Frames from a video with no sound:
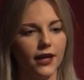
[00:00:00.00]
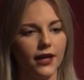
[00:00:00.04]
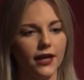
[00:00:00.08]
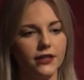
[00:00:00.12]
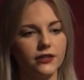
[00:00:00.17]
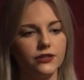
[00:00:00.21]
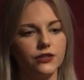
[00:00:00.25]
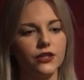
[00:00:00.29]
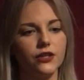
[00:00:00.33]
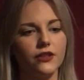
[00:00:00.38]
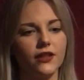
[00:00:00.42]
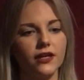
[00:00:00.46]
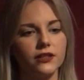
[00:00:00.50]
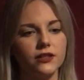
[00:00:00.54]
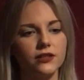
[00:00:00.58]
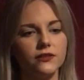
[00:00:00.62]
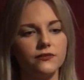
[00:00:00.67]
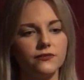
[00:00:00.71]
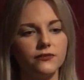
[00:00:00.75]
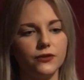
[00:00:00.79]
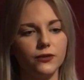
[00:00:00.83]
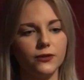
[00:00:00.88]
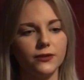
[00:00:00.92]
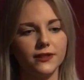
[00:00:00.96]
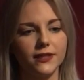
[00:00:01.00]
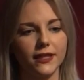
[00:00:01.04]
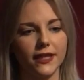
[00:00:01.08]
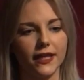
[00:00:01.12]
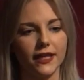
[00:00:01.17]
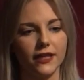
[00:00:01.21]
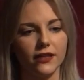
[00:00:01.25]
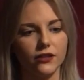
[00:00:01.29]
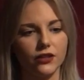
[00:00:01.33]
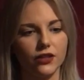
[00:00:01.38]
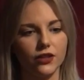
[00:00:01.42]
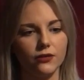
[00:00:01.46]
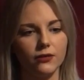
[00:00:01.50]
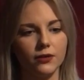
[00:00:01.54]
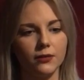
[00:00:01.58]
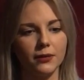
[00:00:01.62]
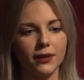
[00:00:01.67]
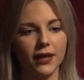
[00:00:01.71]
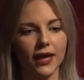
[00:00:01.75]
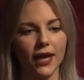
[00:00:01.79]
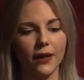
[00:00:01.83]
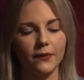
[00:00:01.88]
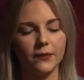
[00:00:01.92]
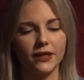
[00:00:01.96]
In 2014, QE
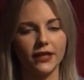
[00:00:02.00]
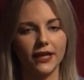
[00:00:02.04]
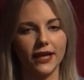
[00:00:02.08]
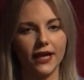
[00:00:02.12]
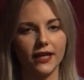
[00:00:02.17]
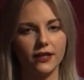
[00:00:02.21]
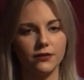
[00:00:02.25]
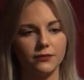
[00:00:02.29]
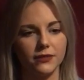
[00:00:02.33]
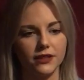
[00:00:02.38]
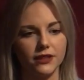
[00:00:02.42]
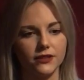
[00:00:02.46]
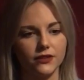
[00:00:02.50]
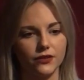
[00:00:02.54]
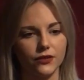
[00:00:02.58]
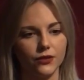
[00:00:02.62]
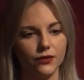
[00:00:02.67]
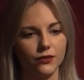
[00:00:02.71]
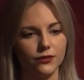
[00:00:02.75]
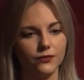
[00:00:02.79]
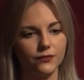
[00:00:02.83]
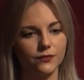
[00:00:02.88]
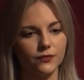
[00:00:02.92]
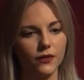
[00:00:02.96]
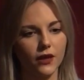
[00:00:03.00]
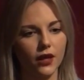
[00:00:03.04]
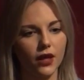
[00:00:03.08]
became an academy school,